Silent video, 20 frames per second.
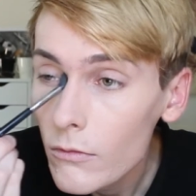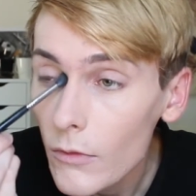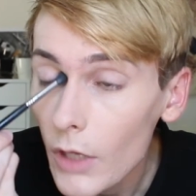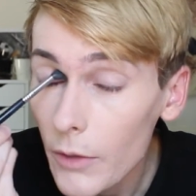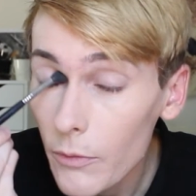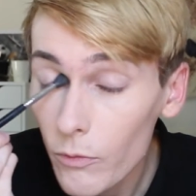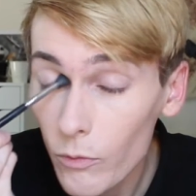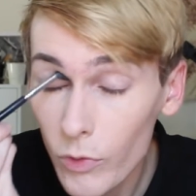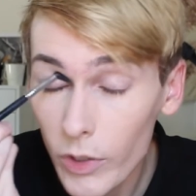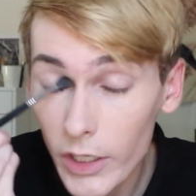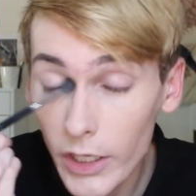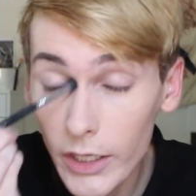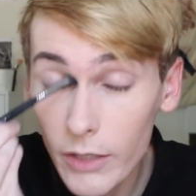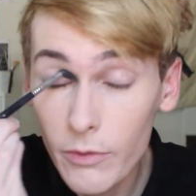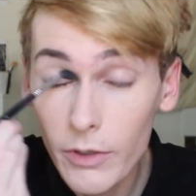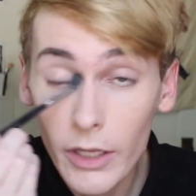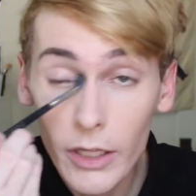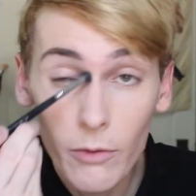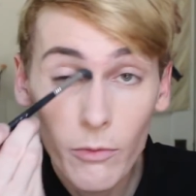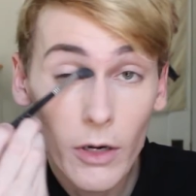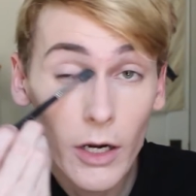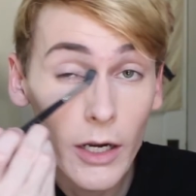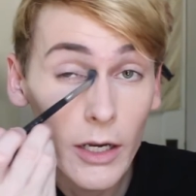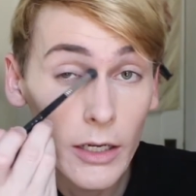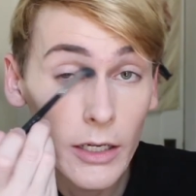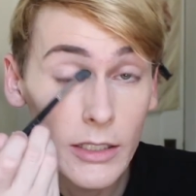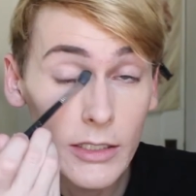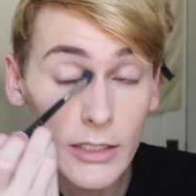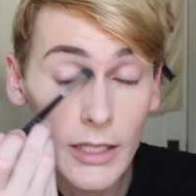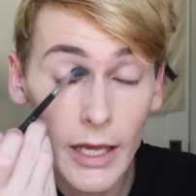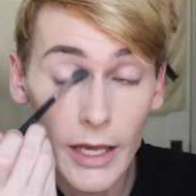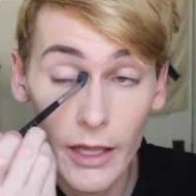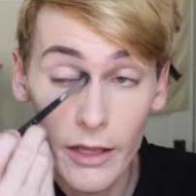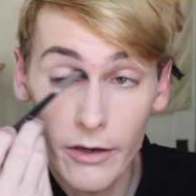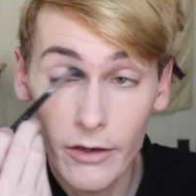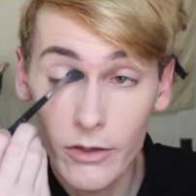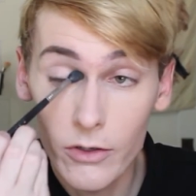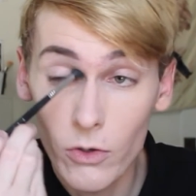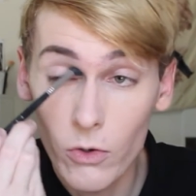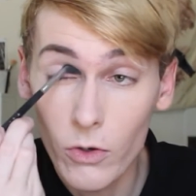and really work it into that
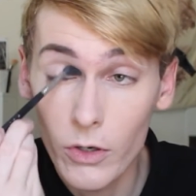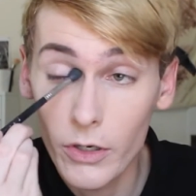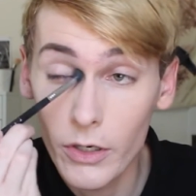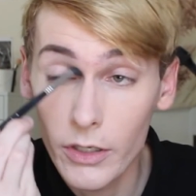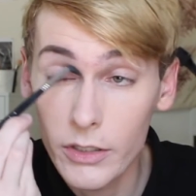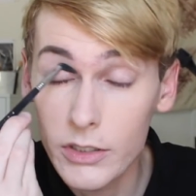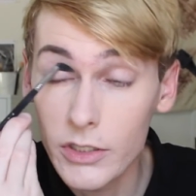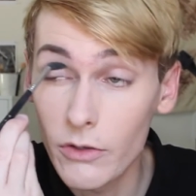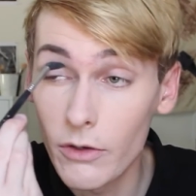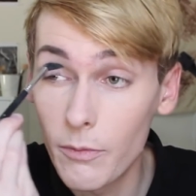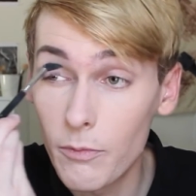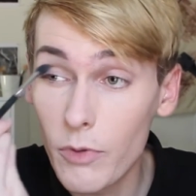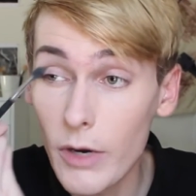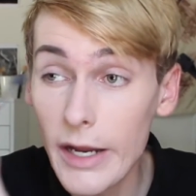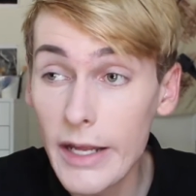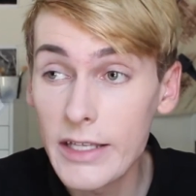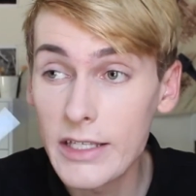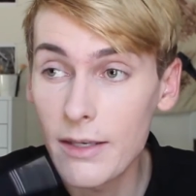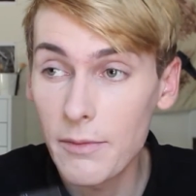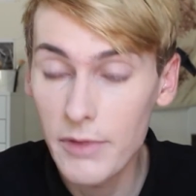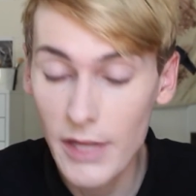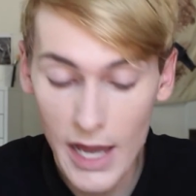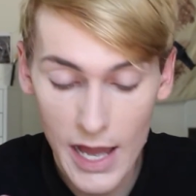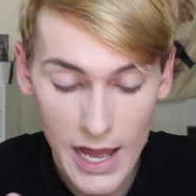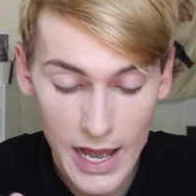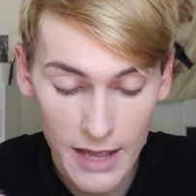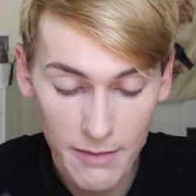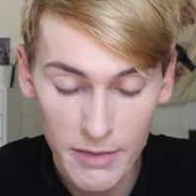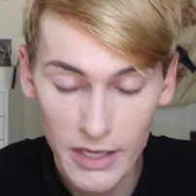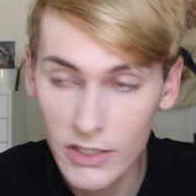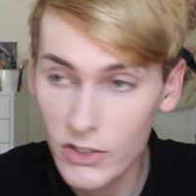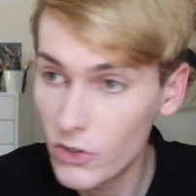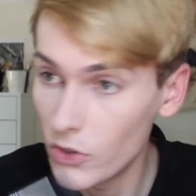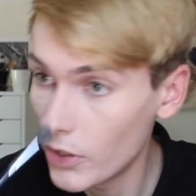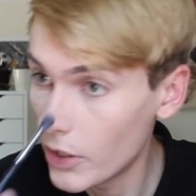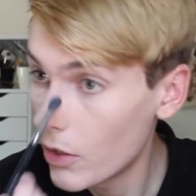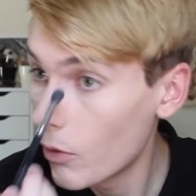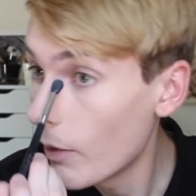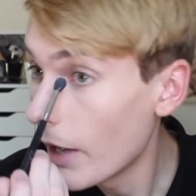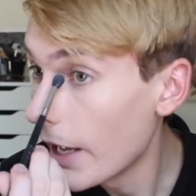inner corner so it brightens up the eye, makes you
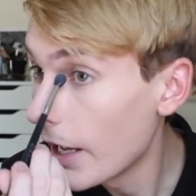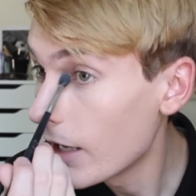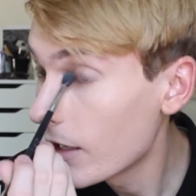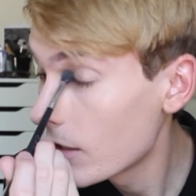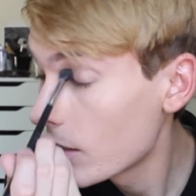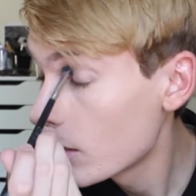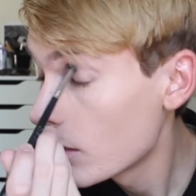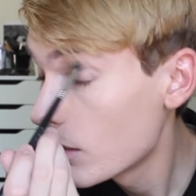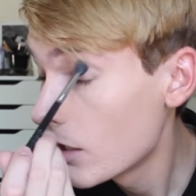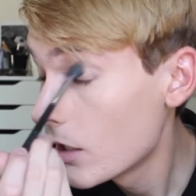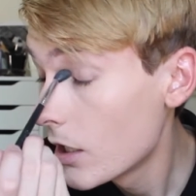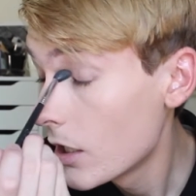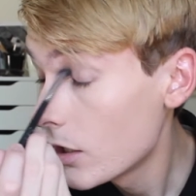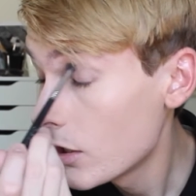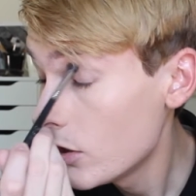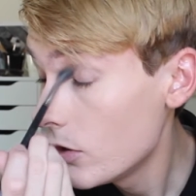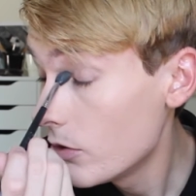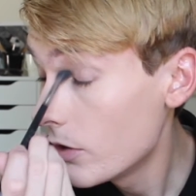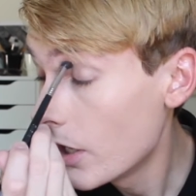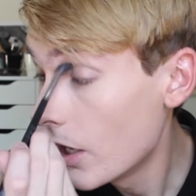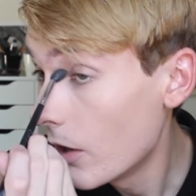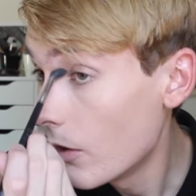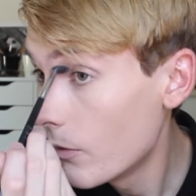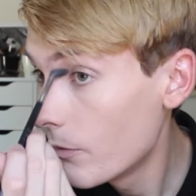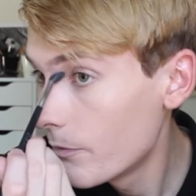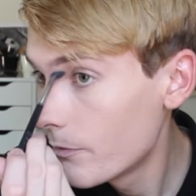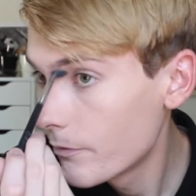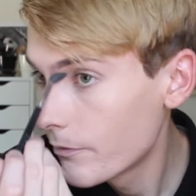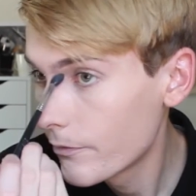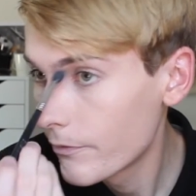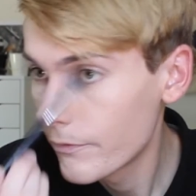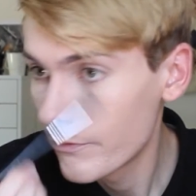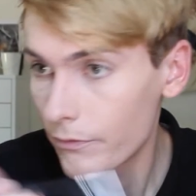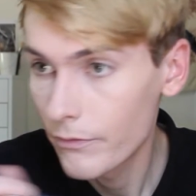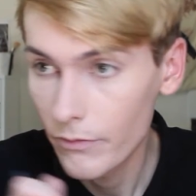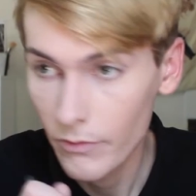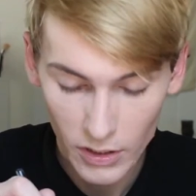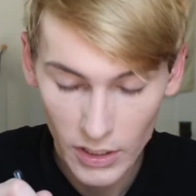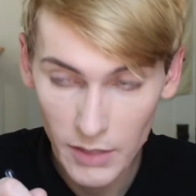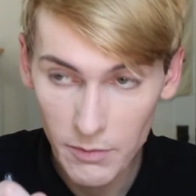look awake, you know.
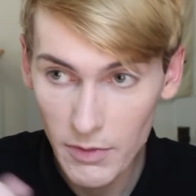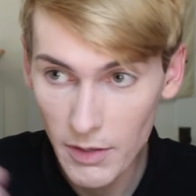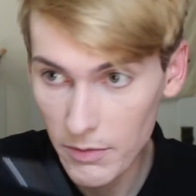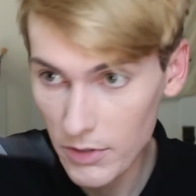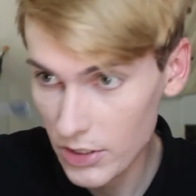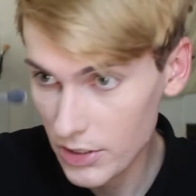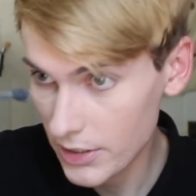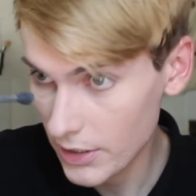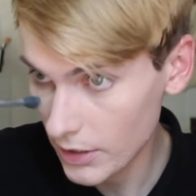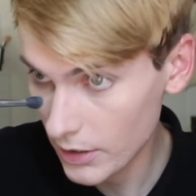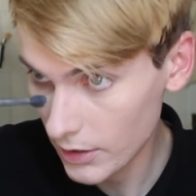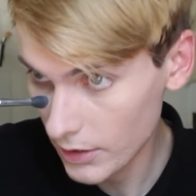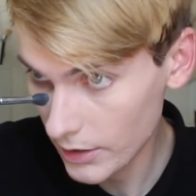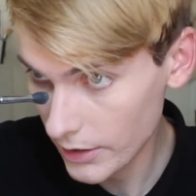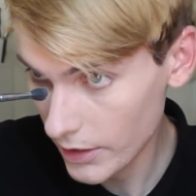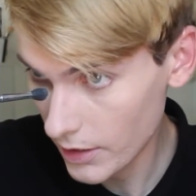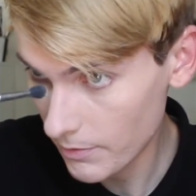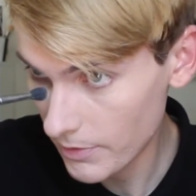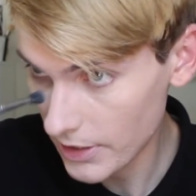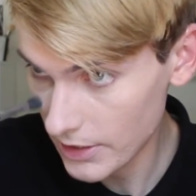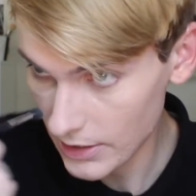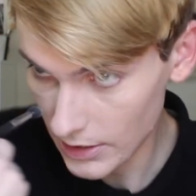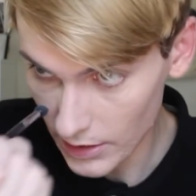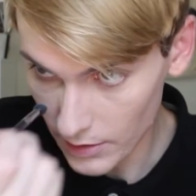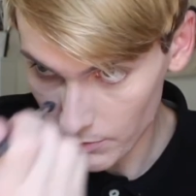Then maybe just a little bit down